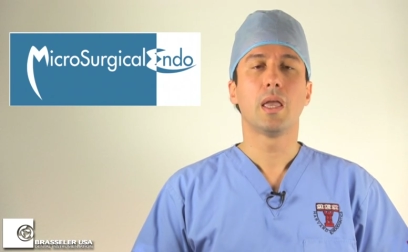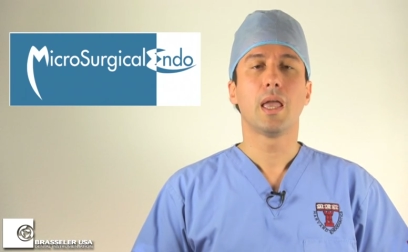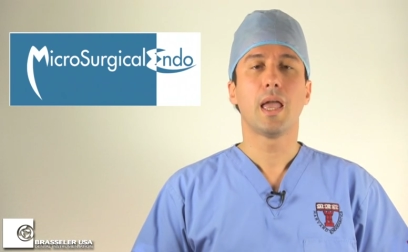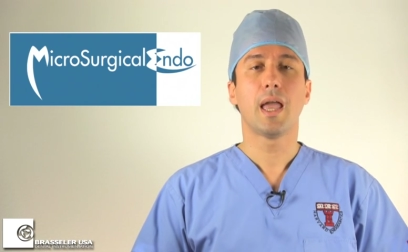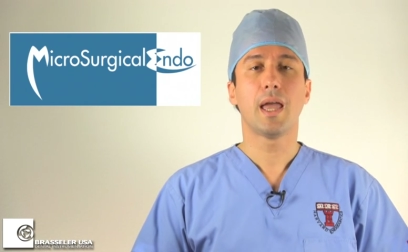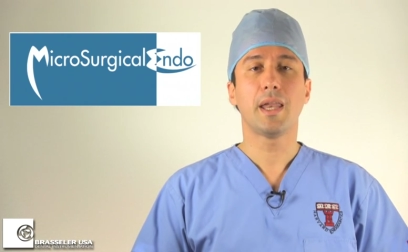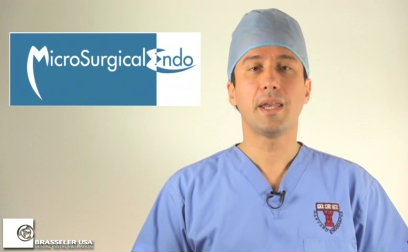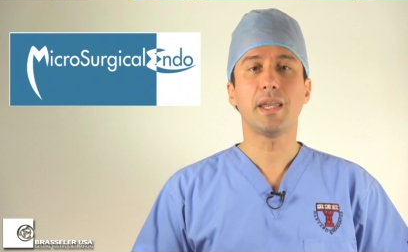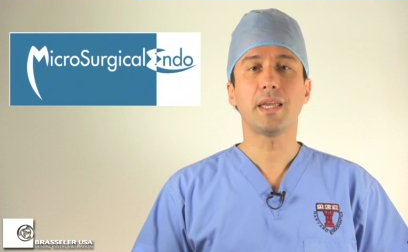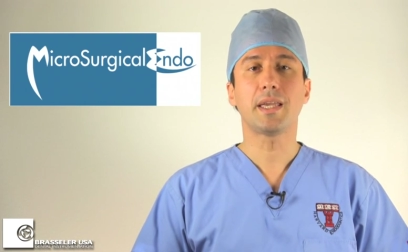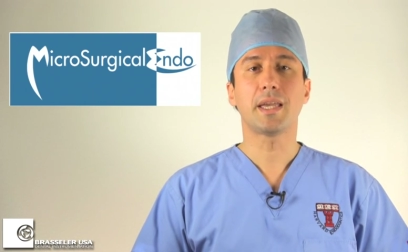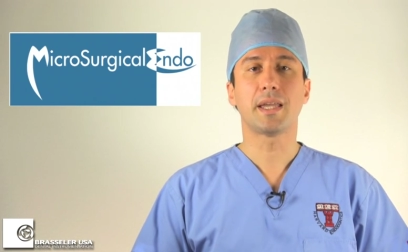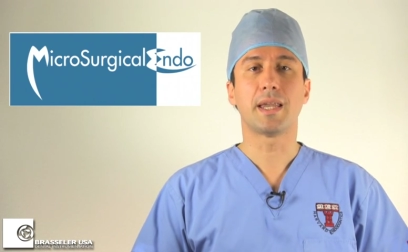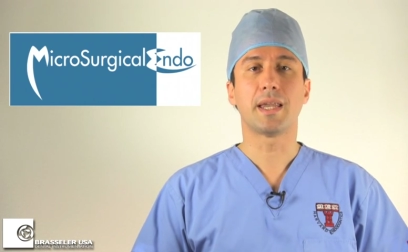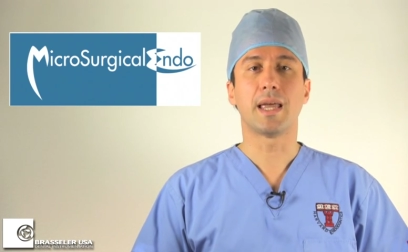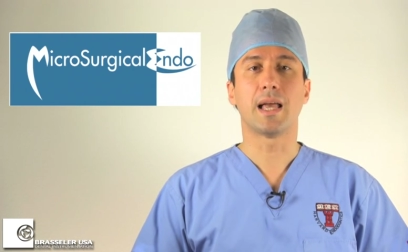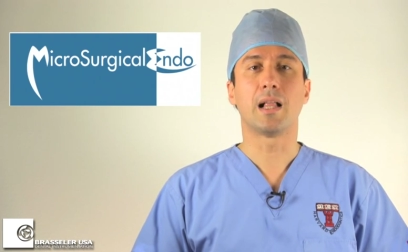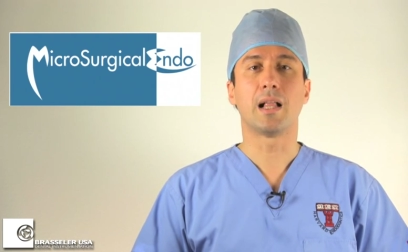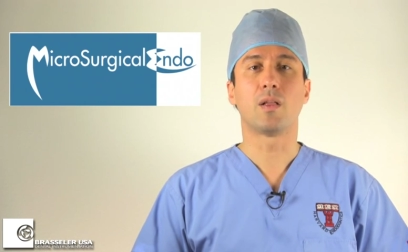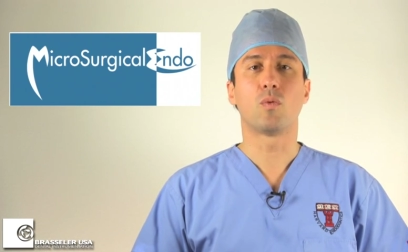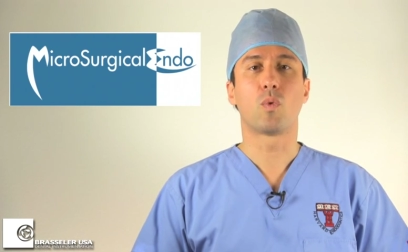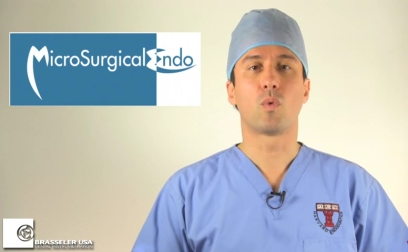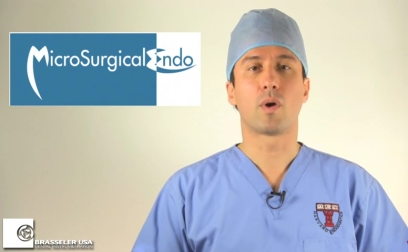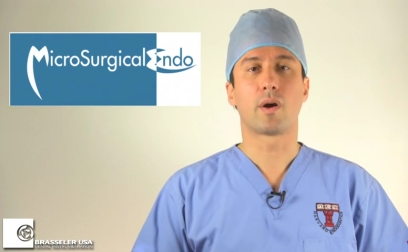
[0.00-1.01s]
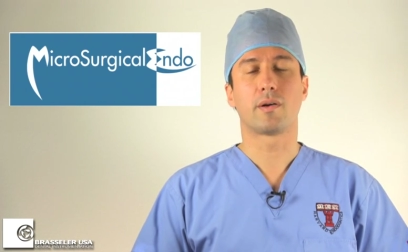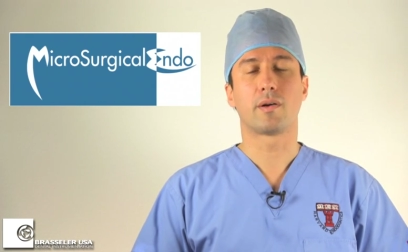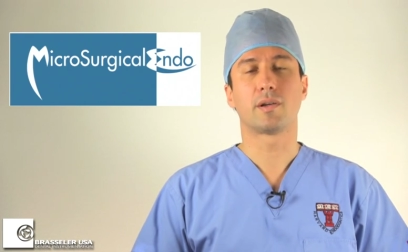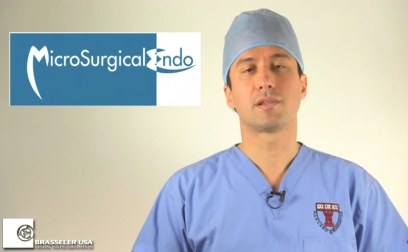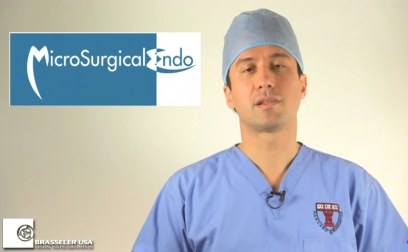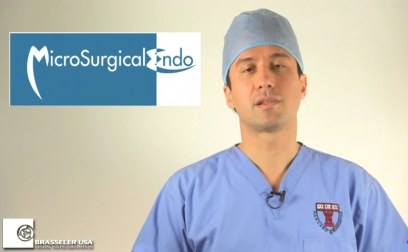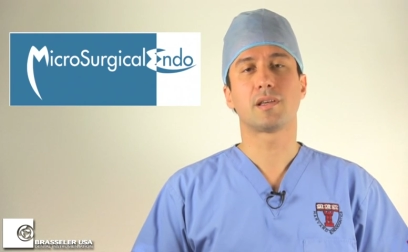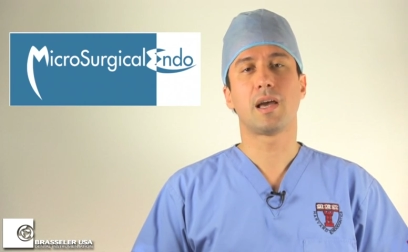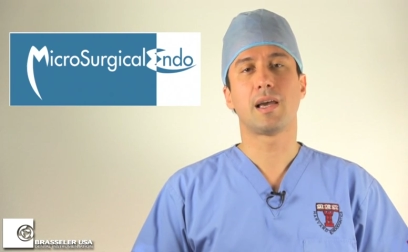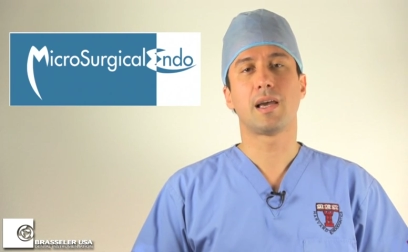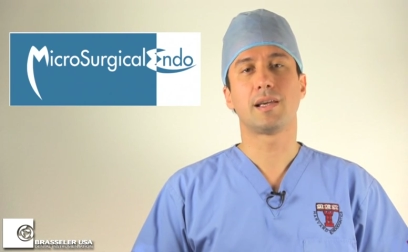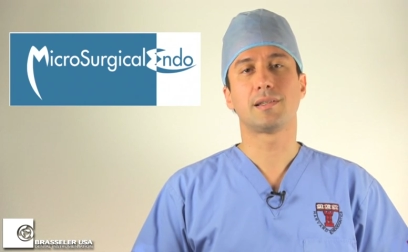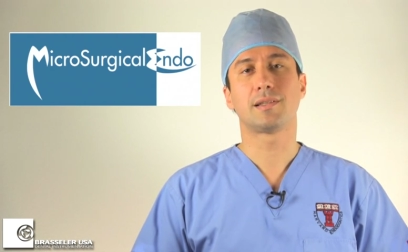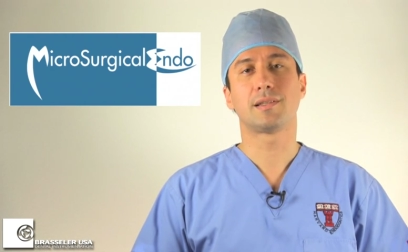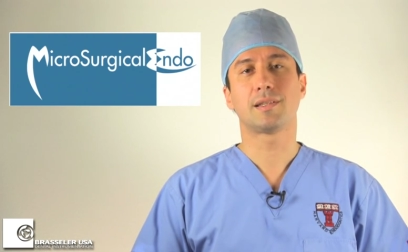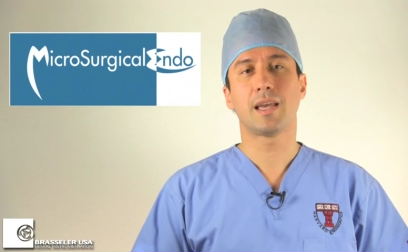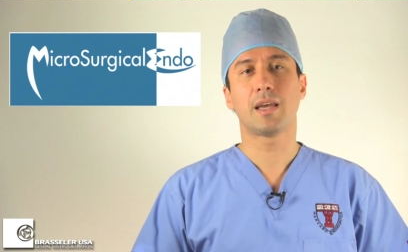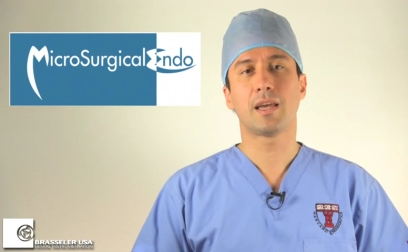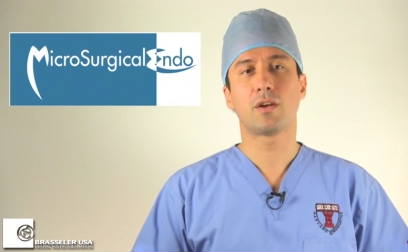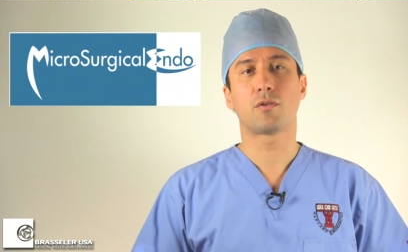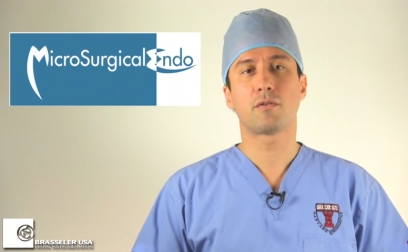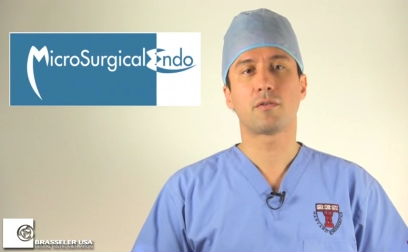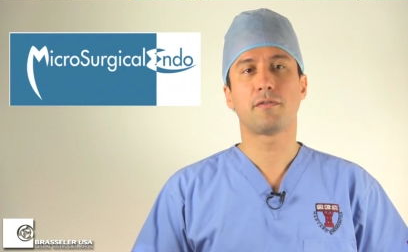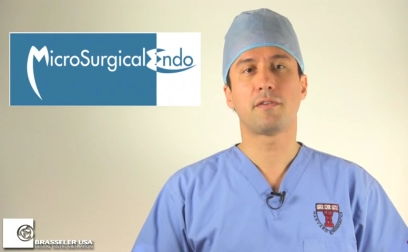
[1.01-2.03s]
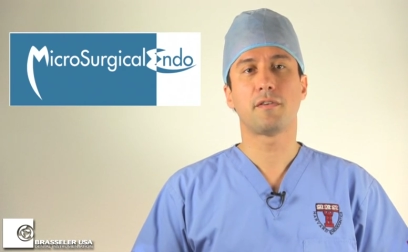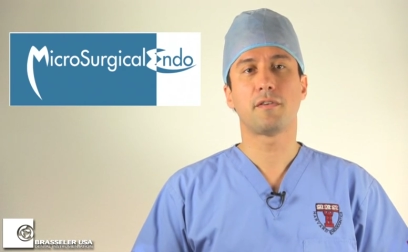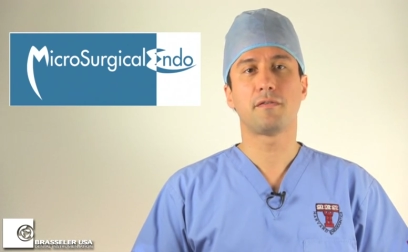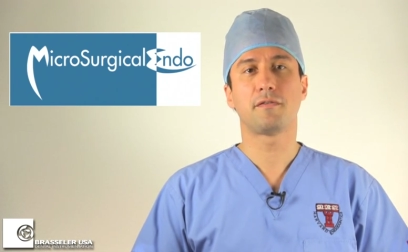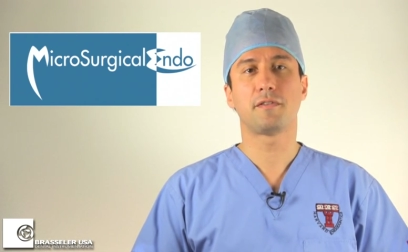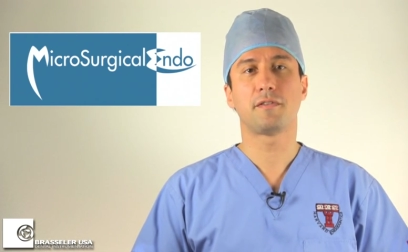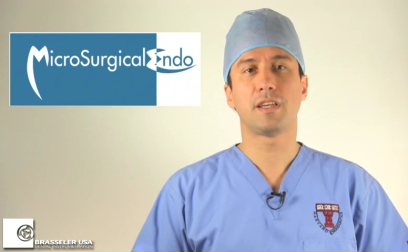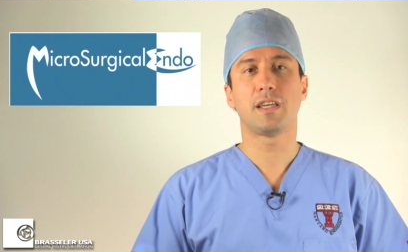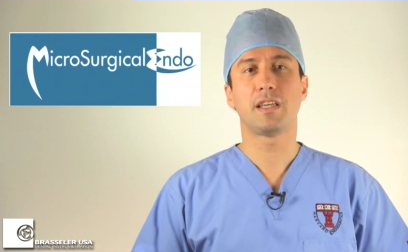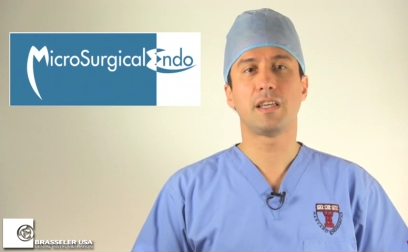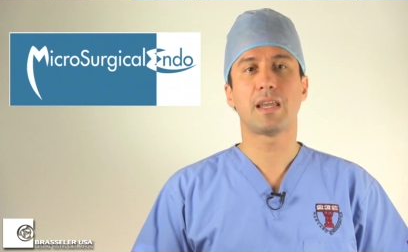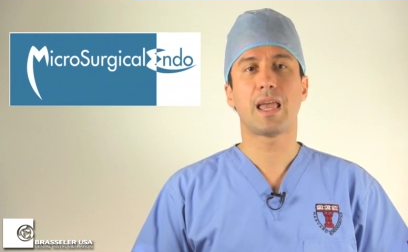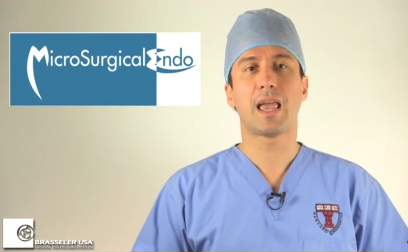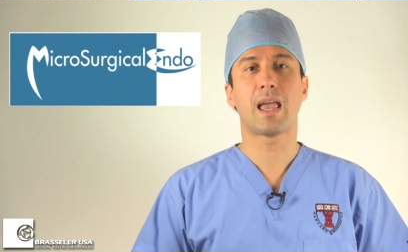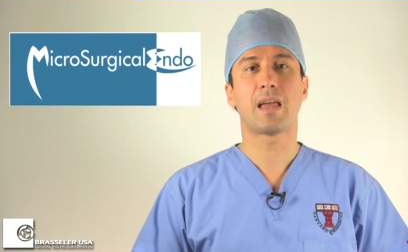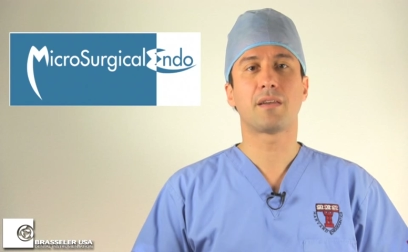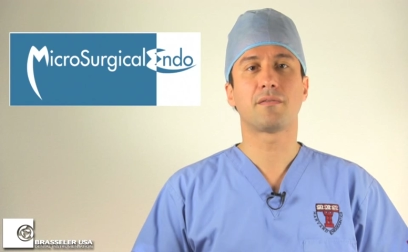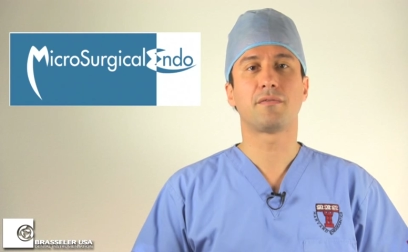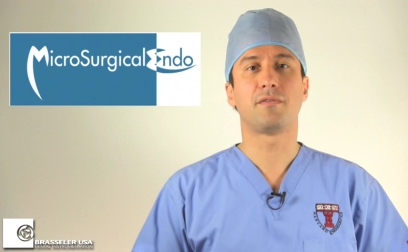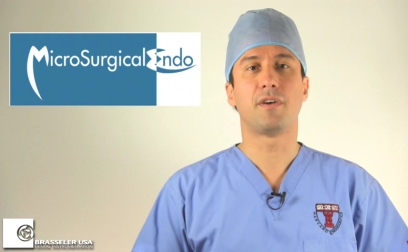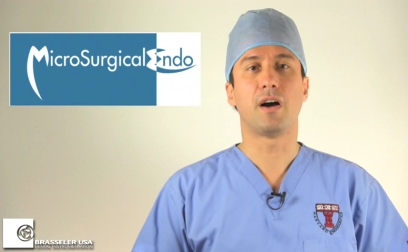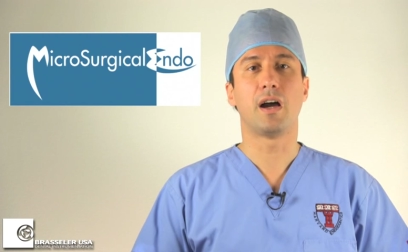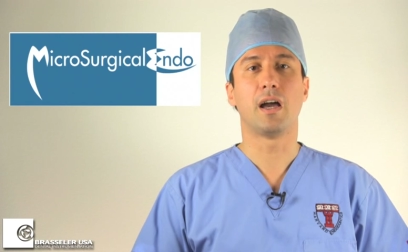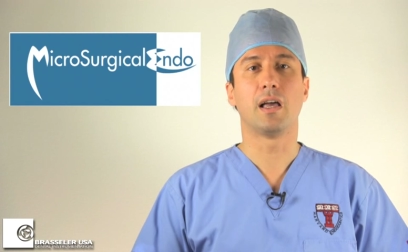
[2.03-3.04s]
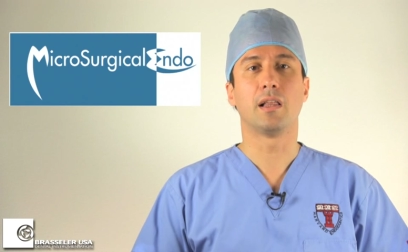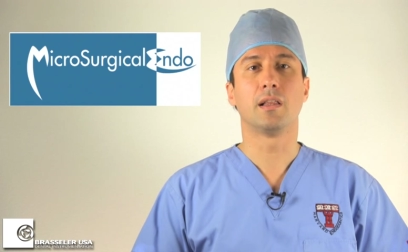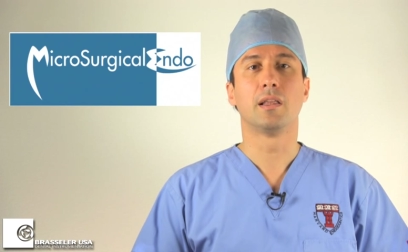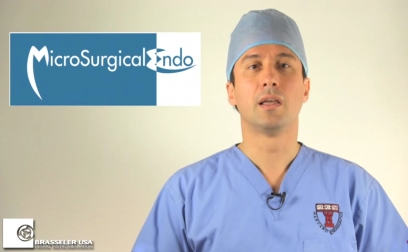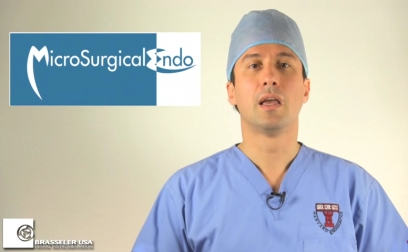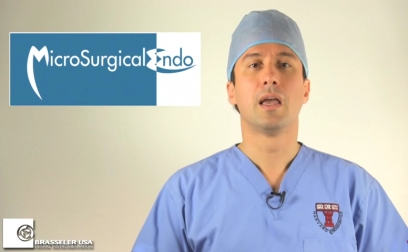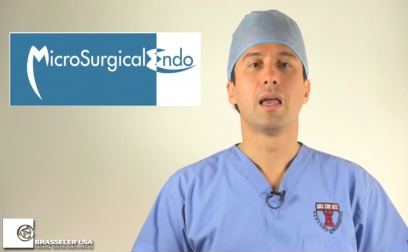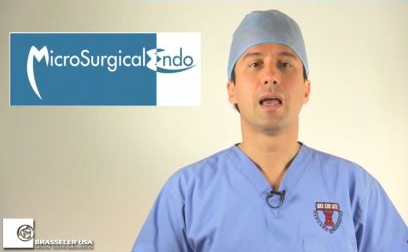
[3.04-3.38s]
Any canal where a size 10 or 15 hand file